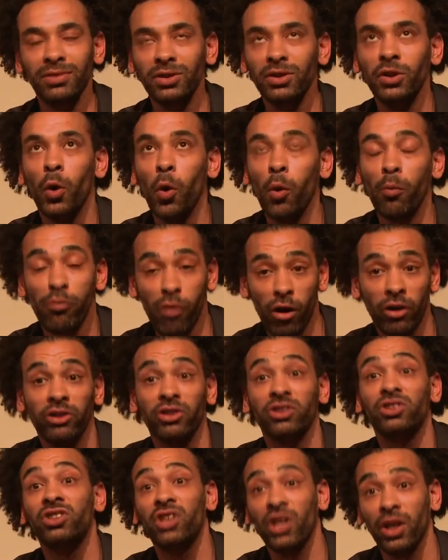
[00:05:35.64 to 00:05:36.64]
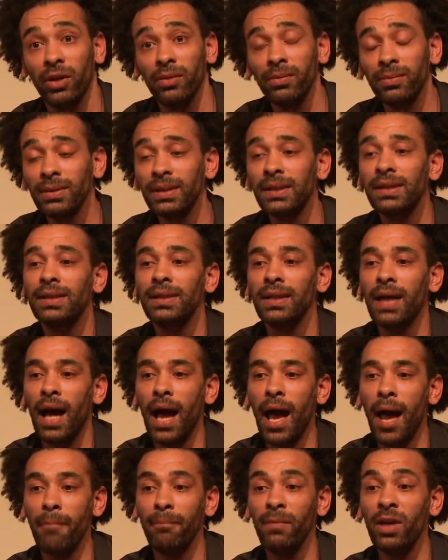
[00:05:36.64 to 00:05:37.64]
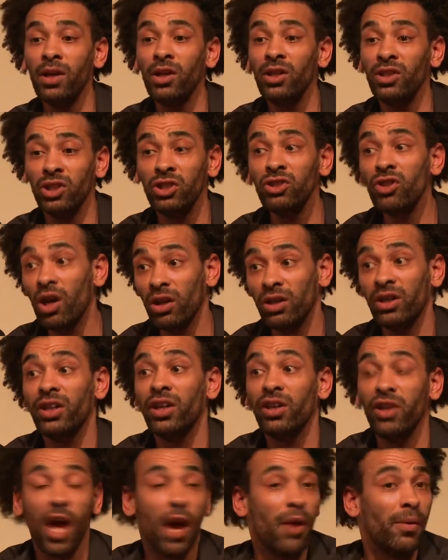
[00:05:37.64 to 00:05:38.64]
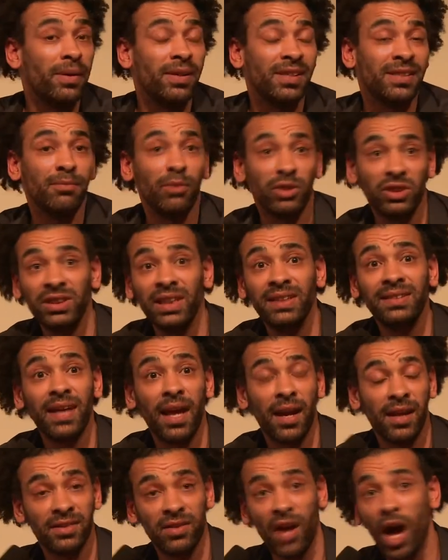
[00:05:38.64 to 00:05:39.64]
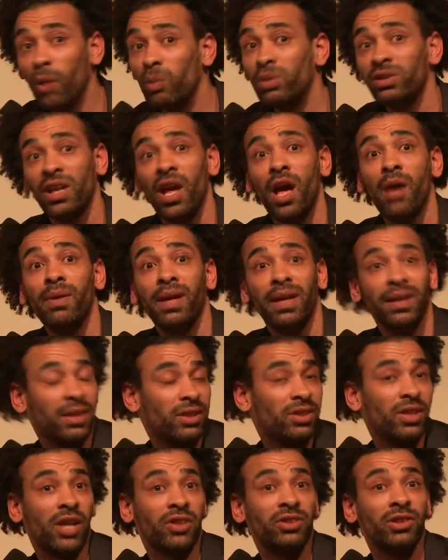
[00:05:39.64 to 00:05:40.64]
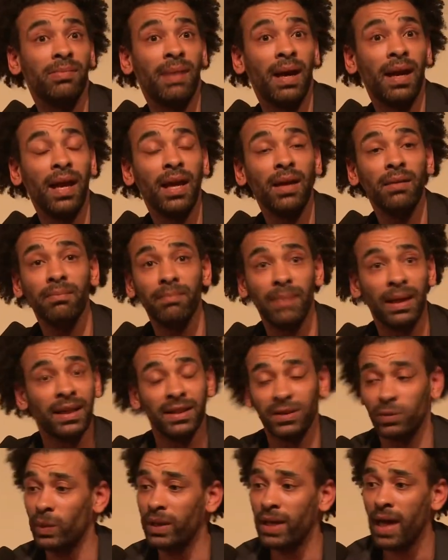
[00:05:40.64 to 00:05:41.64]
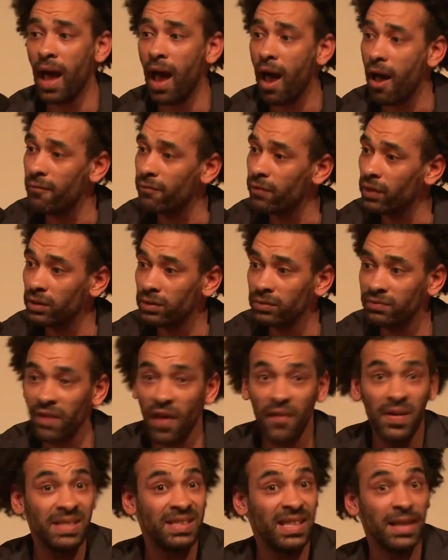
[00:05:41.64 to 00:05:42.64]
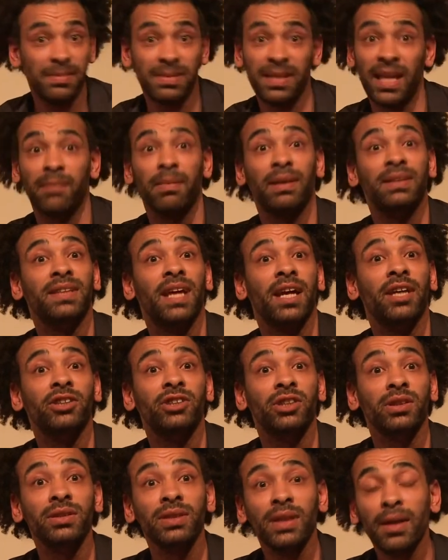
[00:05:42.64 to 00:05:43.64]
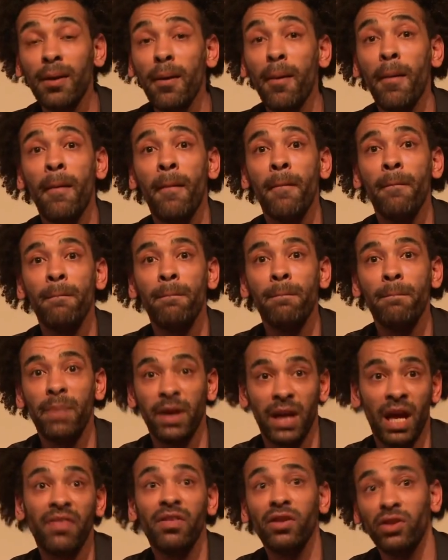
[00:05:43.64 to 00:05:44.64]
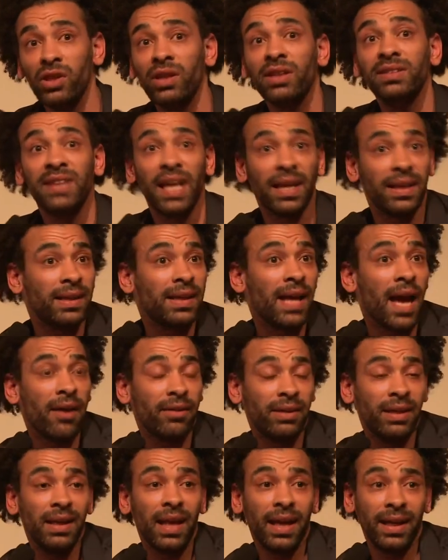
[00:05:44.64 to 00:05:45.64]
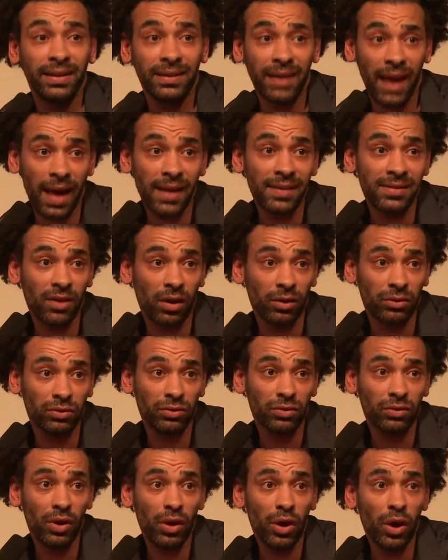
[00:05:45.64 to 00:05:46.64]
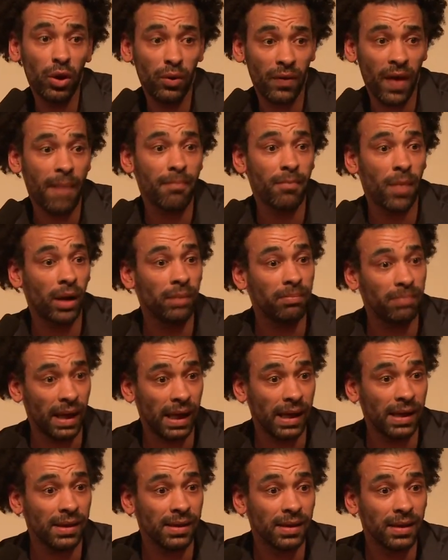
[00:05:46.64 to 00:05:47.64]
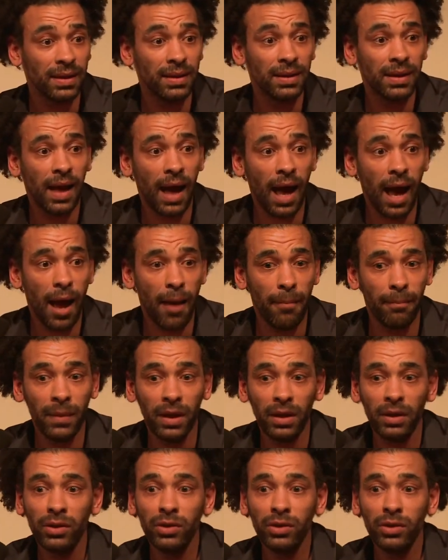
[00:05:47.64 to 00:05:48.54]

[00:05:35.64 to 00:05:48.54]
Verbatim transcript: your product to. Um, you're not going to know in as much detail as I would know at English National Ballet because we have very deep segmentation. But I think you can take a calculated guess on who that might be. Um,